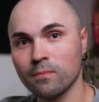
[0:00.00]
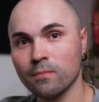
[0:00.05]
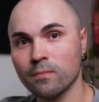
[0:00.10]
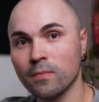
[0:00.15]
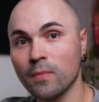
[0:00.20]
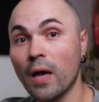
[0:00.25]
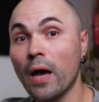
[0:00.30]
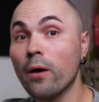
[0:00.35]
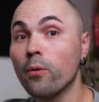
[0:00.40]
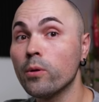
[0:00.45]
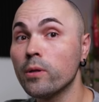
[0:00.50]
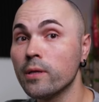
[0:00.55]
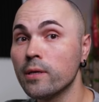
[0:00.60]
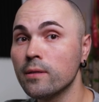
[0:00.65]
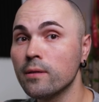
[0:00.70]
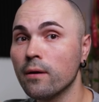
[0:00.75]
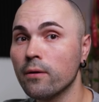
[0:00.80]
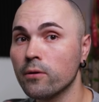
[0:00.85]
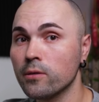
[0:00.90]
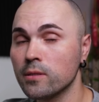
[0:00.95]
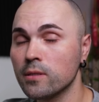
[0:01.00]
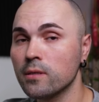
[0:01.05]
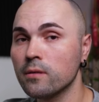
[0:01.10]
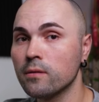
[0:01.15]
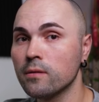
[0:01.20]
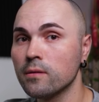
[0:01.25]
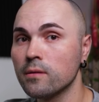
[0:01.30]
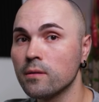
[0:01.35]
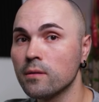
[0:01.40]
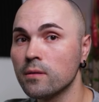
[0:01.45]
I will link article
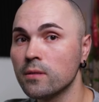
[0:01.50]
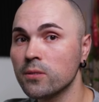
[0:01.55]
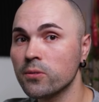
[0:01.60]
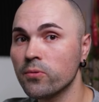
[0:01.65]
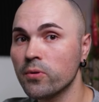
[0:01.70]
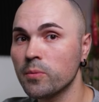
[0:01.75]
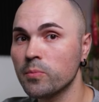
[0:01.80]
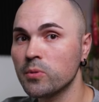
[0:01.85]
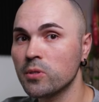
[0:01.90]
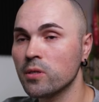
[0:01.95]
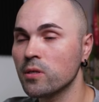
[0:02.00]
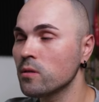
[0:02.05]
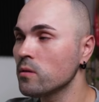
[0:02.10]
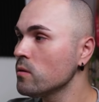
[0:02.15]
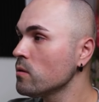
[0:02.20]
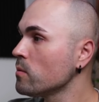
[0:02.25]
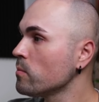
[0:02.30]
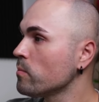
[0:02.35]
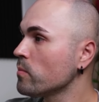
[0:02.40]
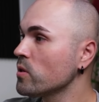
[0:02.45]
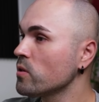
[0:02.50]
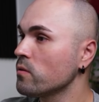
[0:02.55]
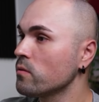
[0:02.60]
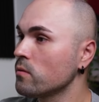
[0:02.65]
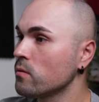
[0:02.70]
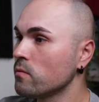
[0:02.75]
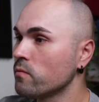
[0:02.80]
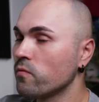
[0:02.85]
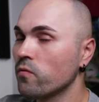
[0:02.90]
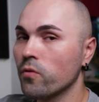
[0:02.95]
in the description, but
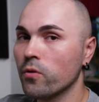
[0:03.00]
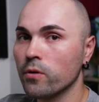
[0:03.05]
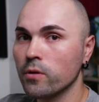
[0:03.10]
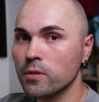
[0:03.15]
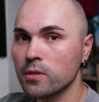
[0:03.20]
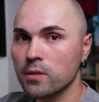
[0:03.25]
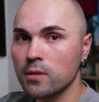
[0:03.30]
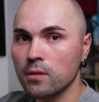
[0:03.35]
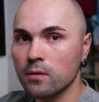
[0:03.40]
first,